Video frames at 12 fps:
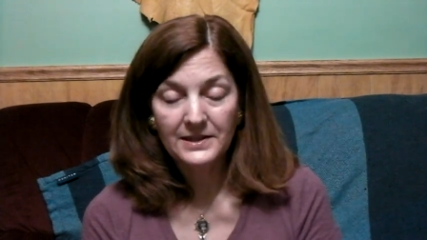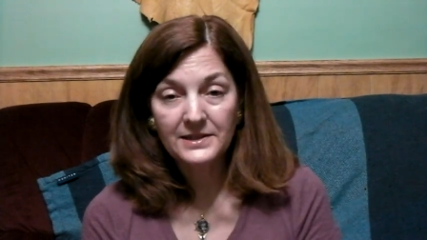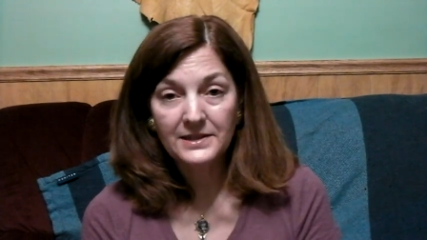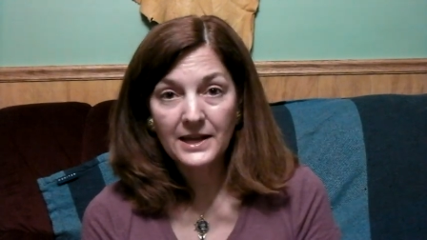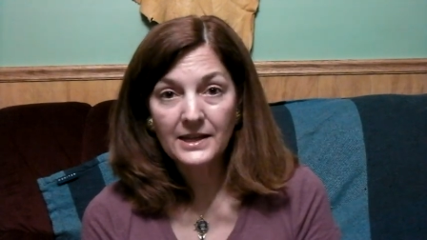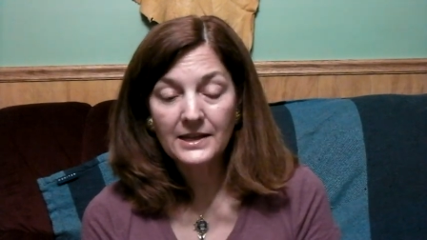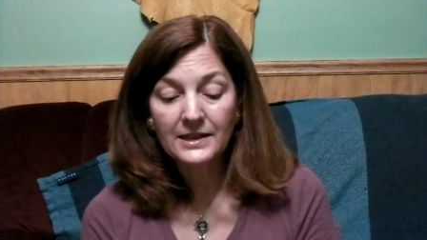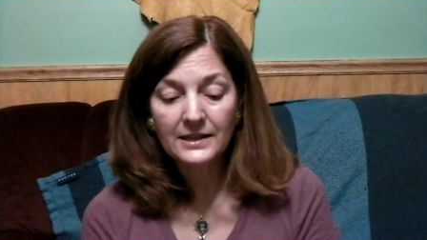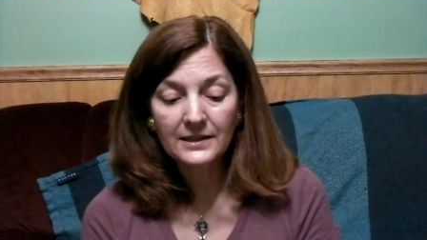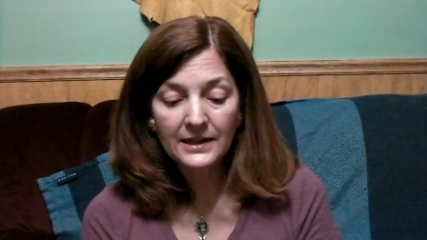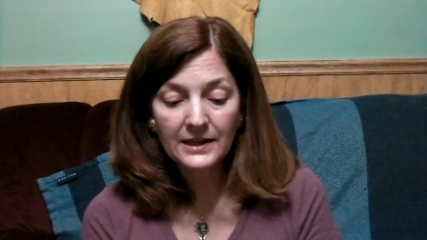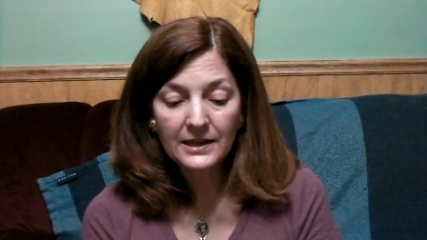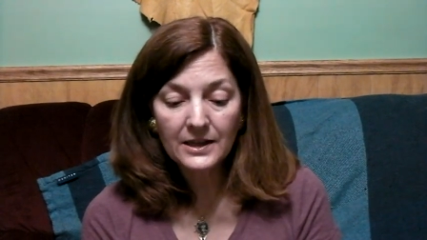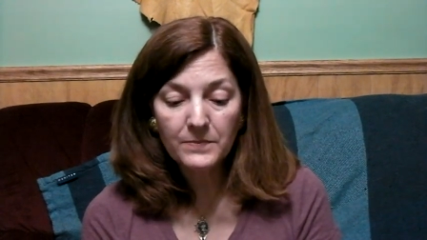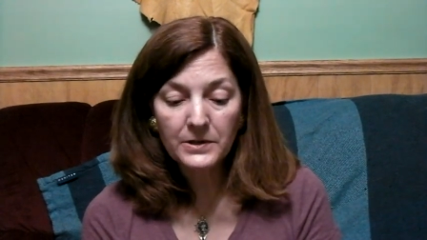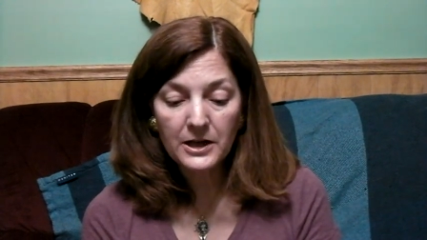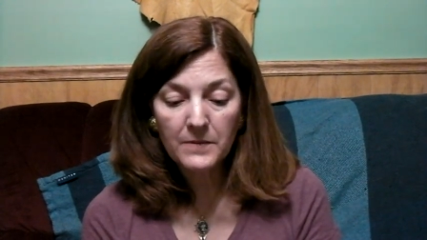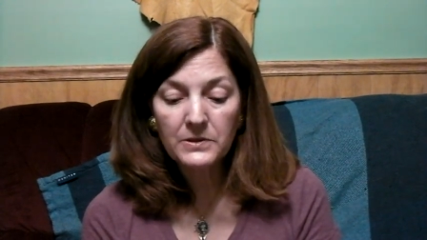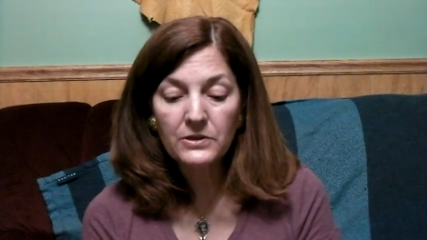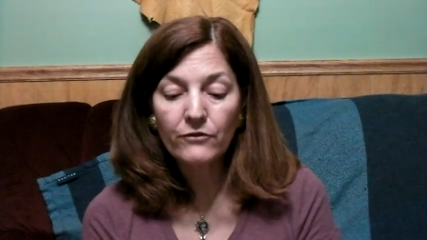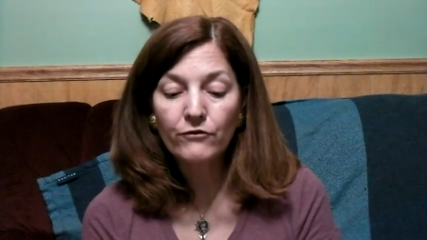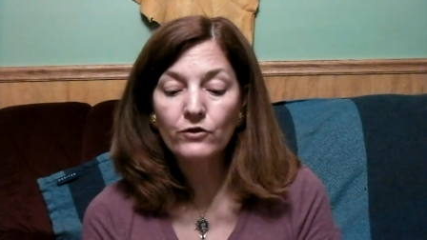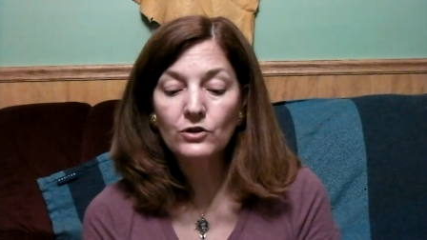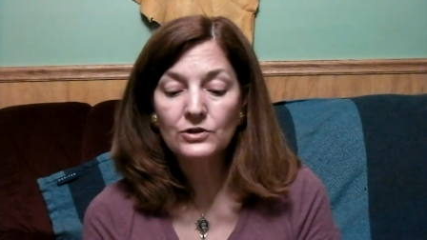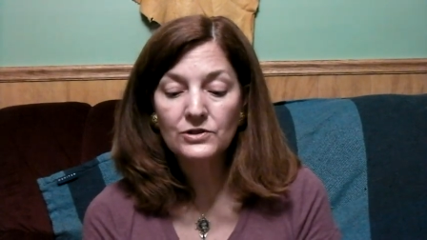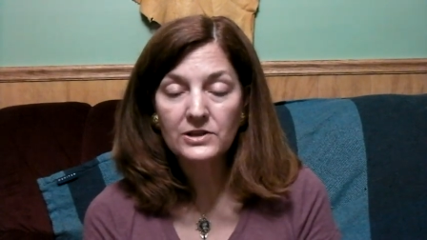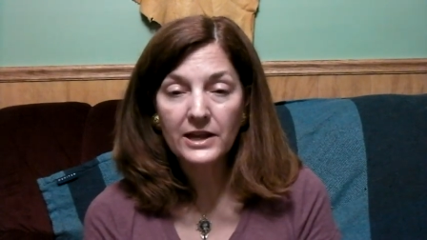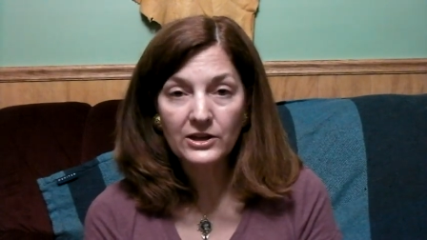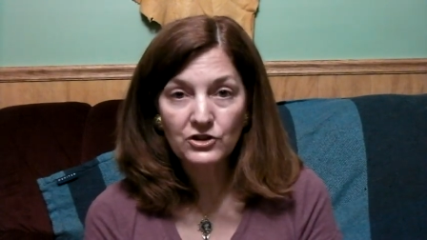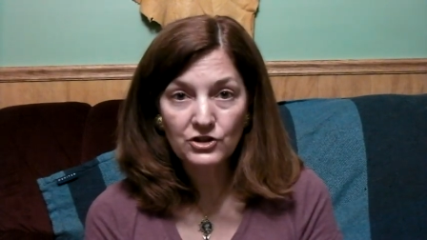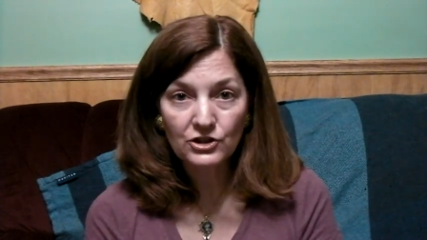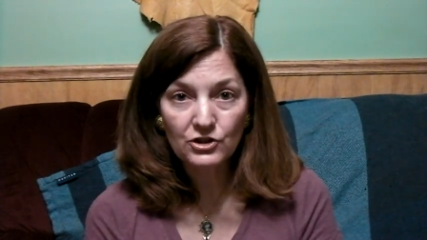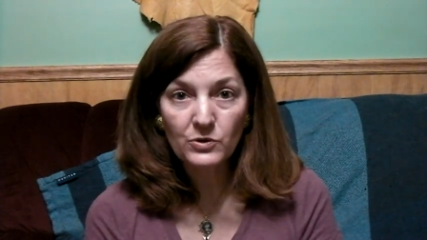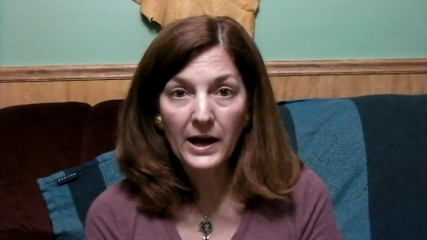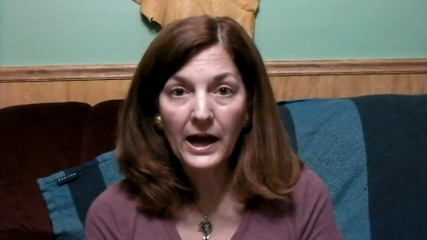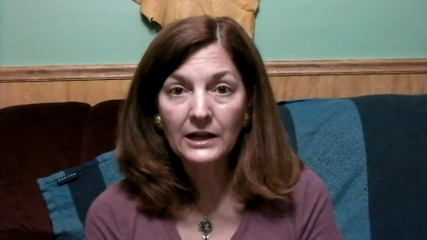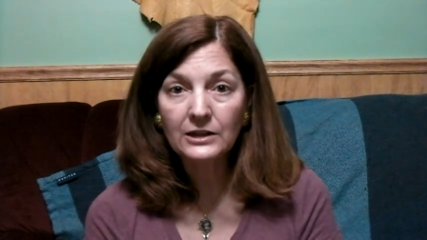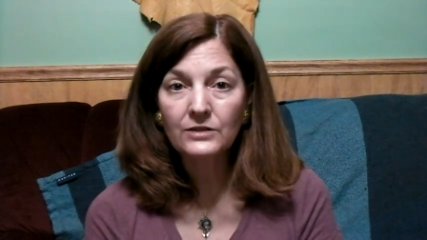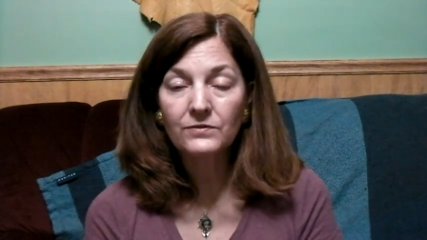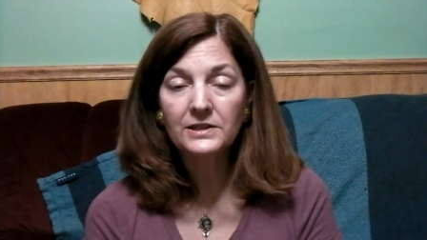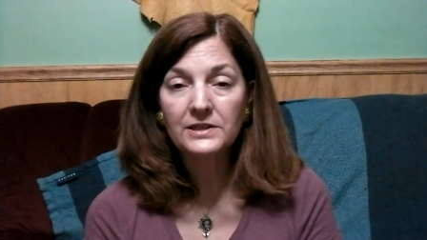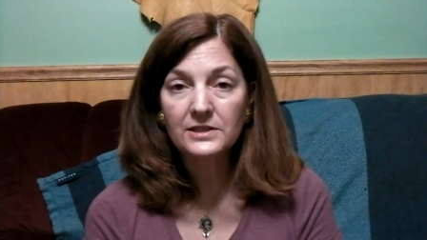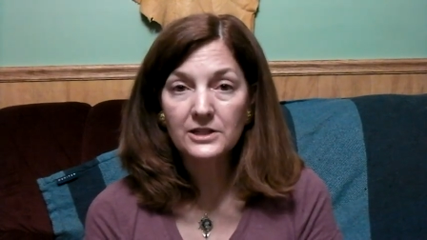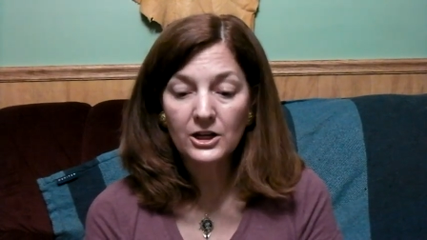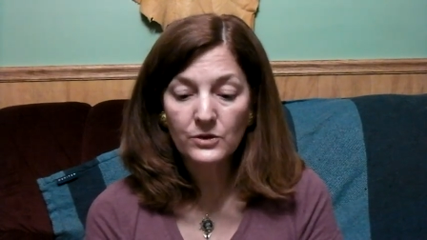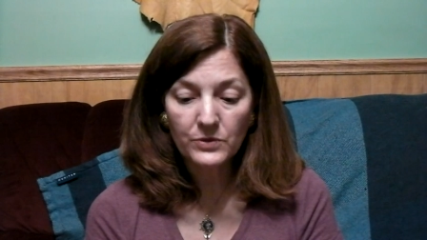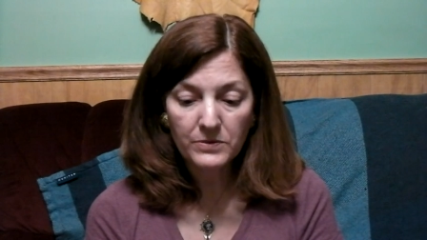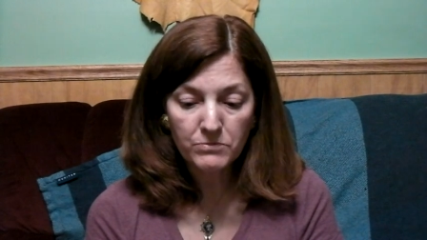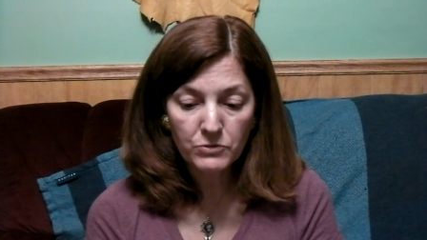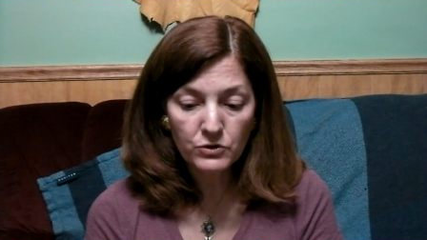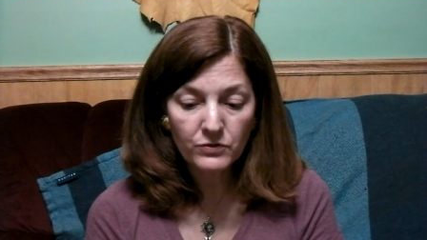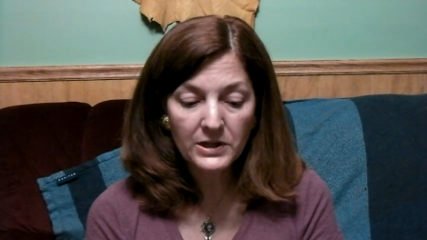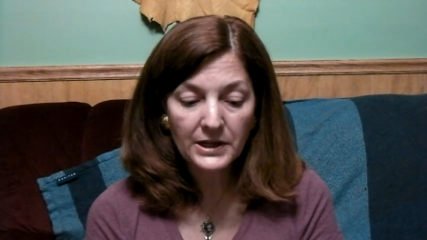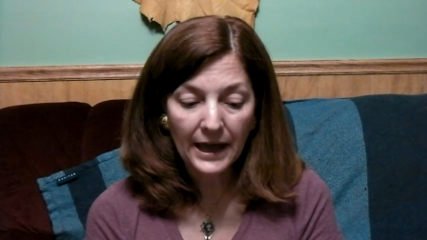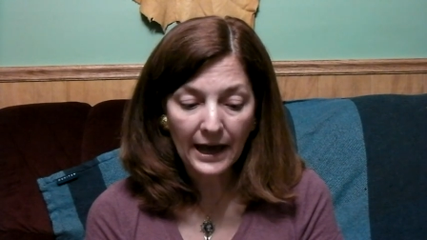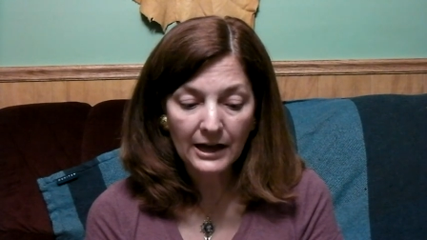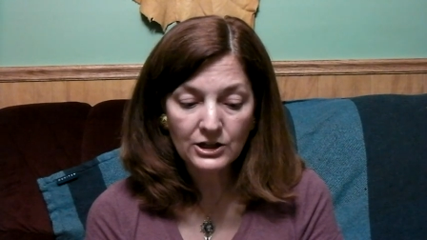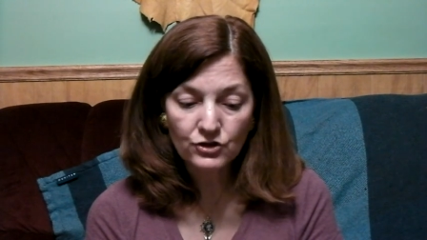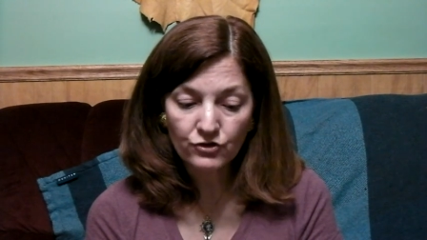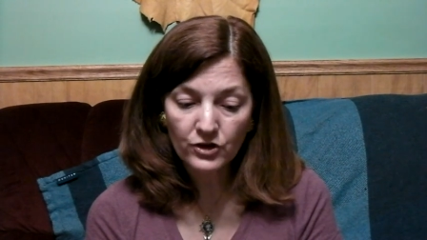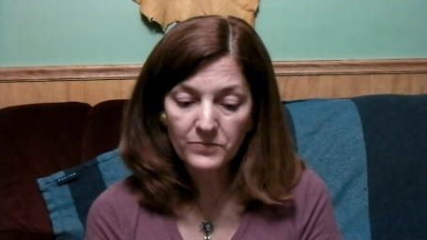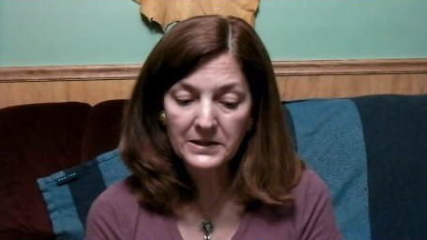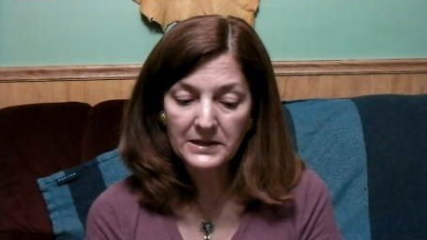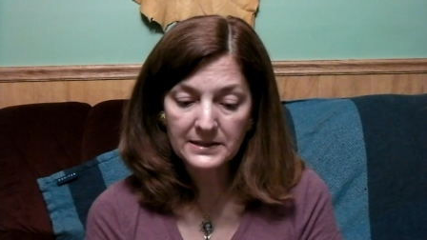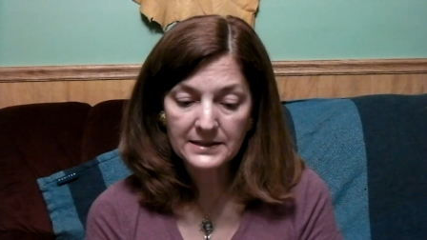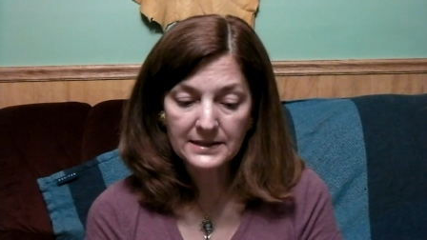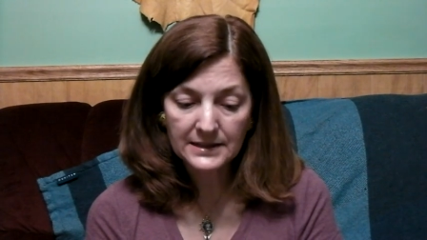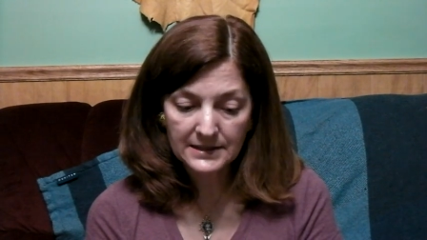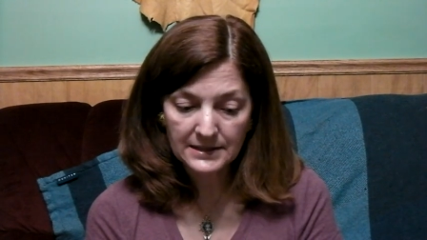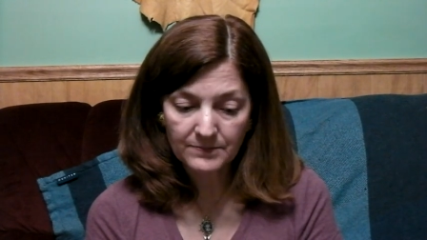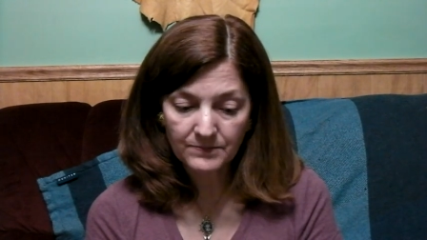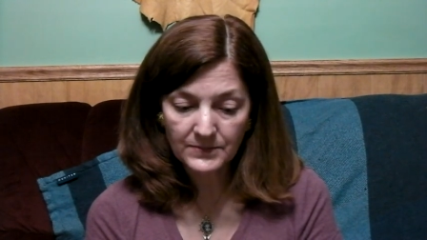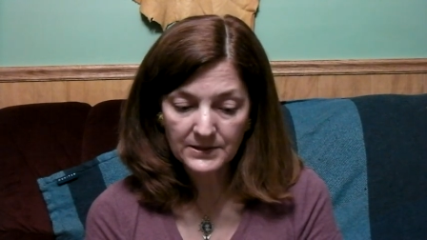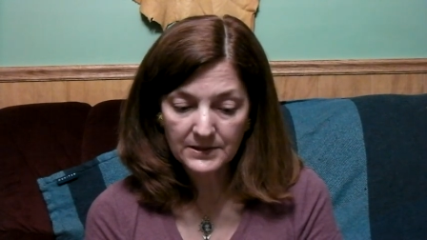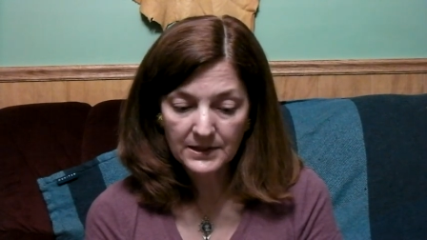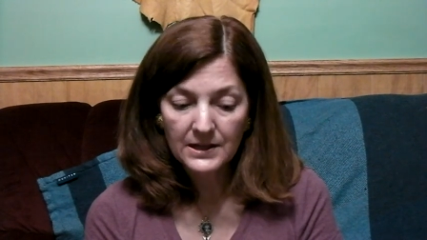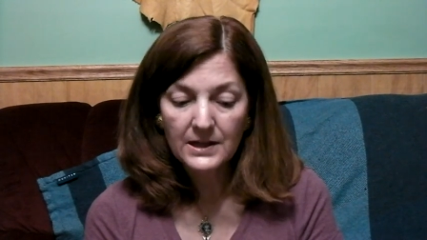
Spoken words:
is taking the lead and becoming the first nation to actively start removing cash from its systems.